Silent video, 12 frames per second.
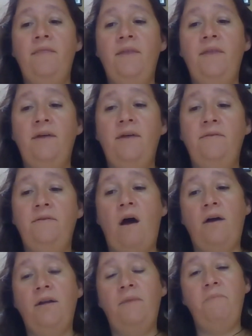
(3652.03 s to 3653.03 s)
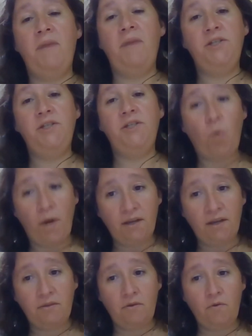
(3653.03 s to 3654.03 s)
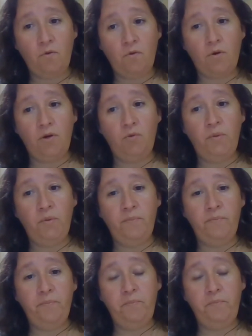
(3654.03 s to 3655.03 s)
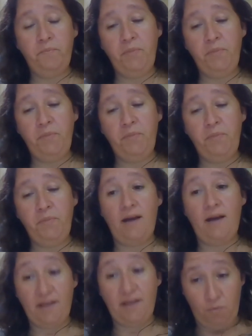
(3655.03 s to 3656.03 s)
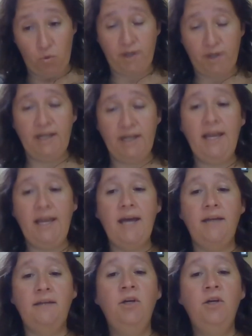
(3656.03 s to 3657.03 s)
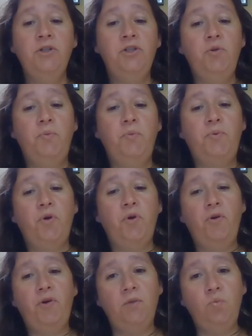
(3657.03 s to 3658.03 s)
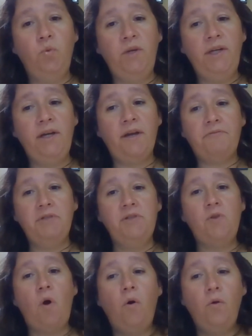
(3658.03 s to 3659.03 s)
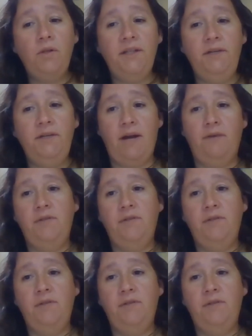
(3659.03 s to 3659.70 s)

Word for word: Then on May 20th, Nora will be at the Morgan again to do a program called Woody Guthrie's Holy Ground.